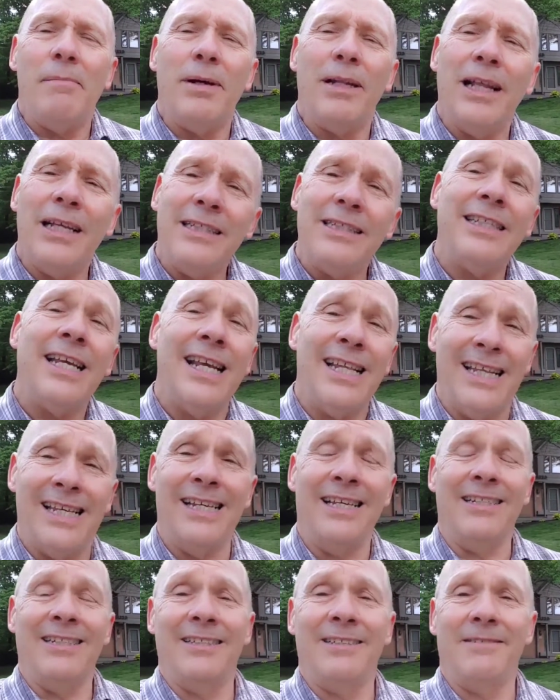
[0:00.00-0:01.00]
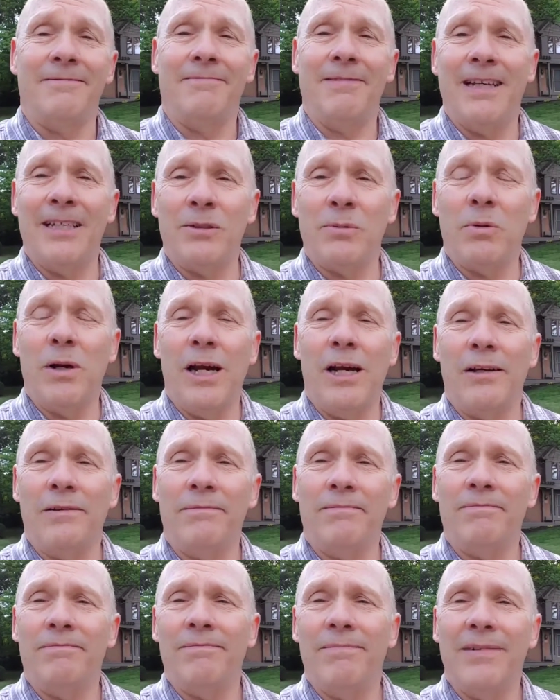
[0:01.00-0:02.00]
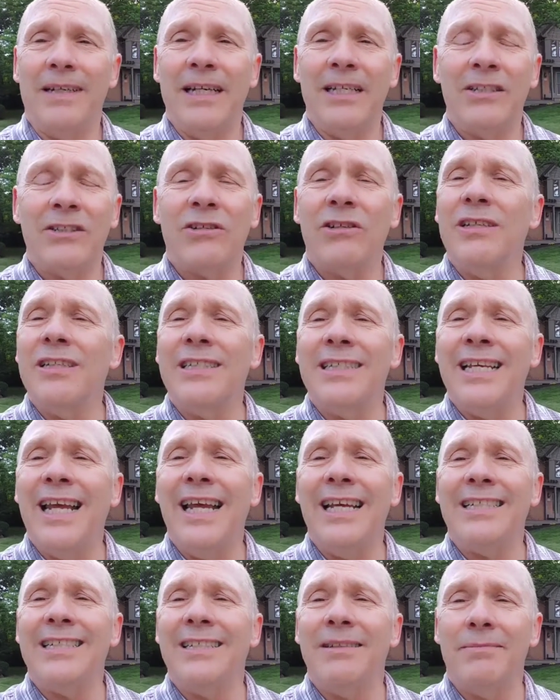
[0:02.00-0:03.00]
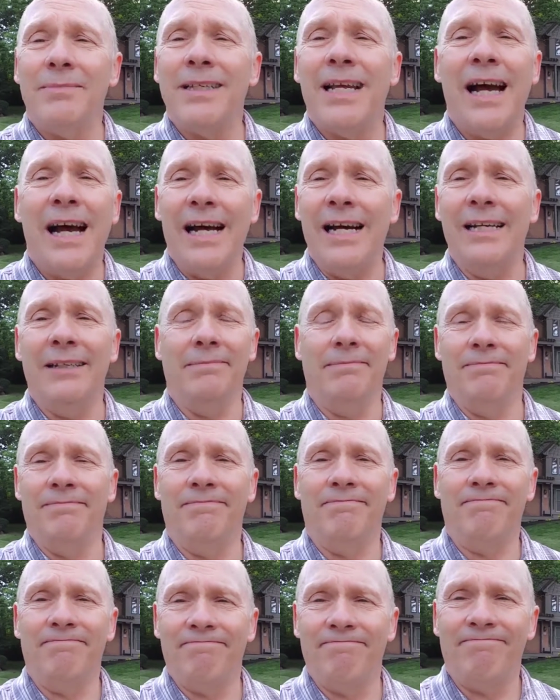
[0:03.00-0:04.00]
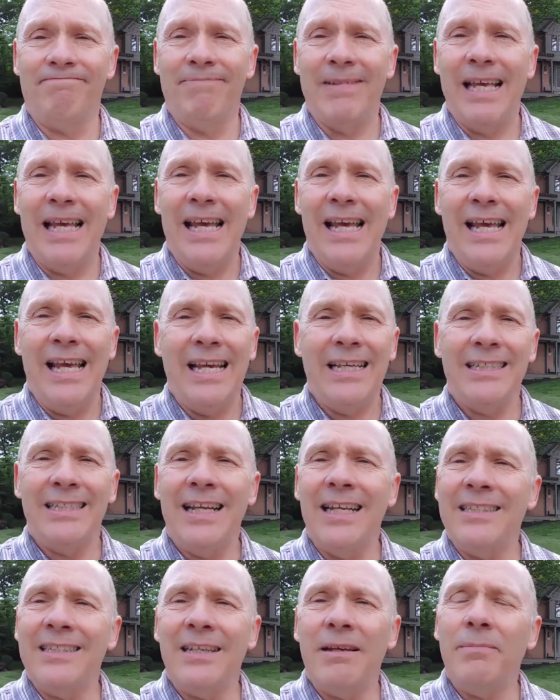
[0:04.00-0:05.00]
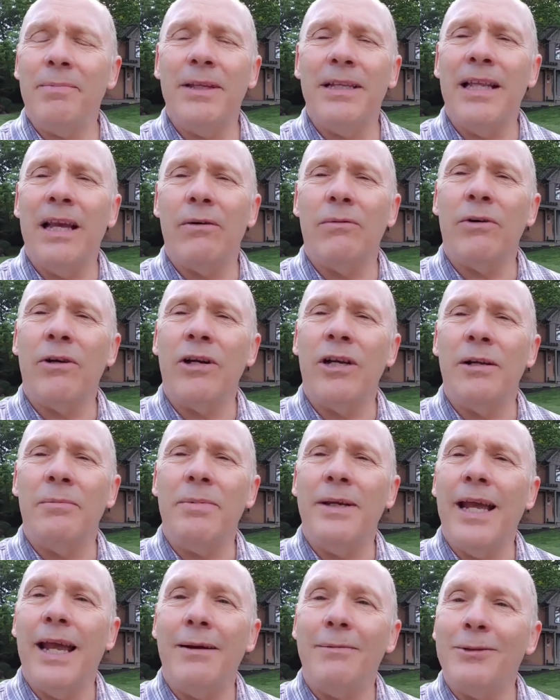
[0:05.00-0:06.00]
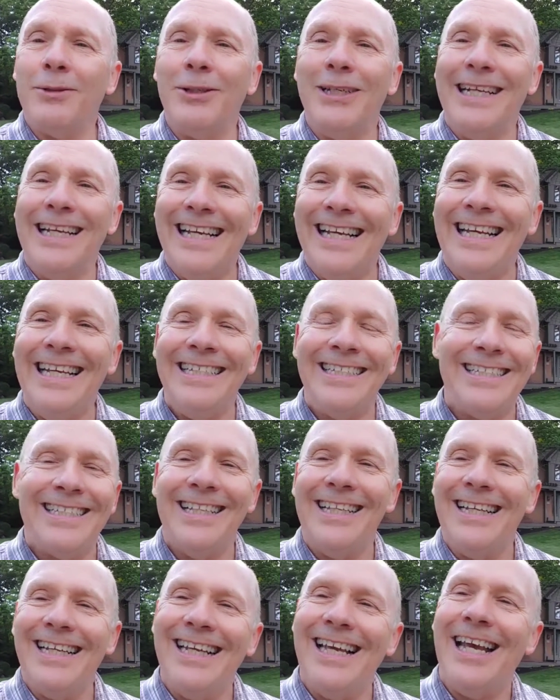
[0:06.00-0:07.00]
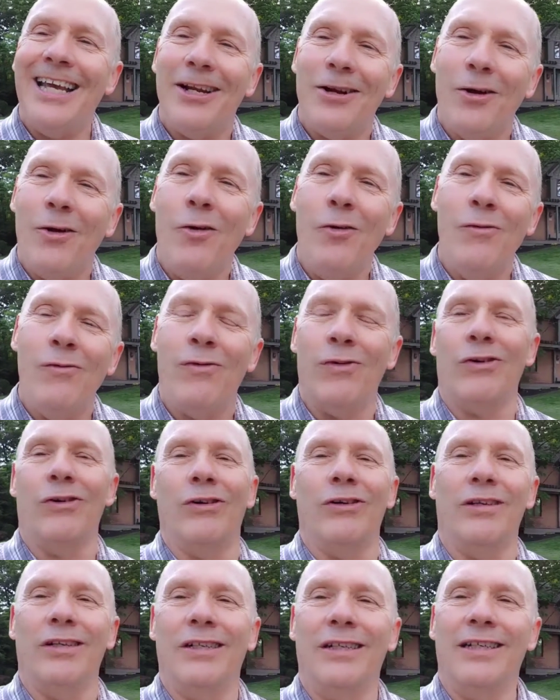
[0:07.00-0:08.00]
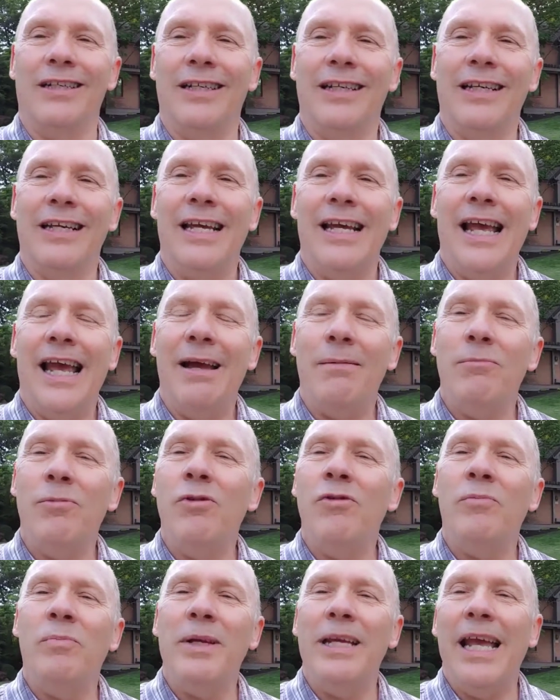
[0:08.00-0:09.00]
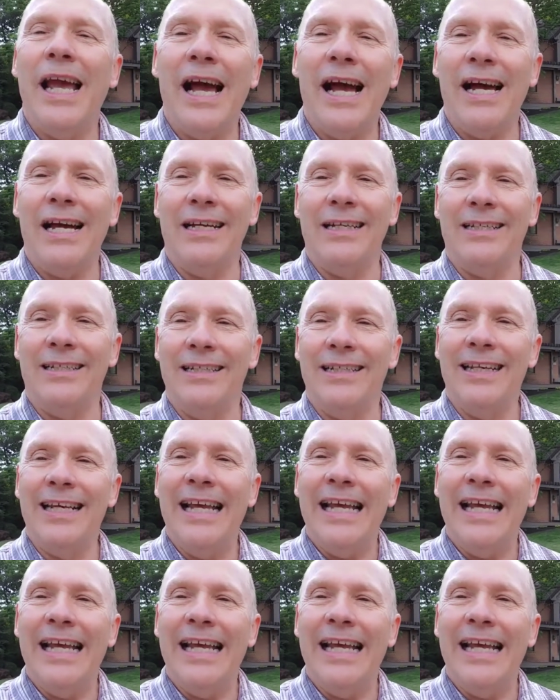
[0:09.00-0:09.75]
But let's say this as well: it's going to take some time. It's not something that we're going to be able to easily get over and move beyond.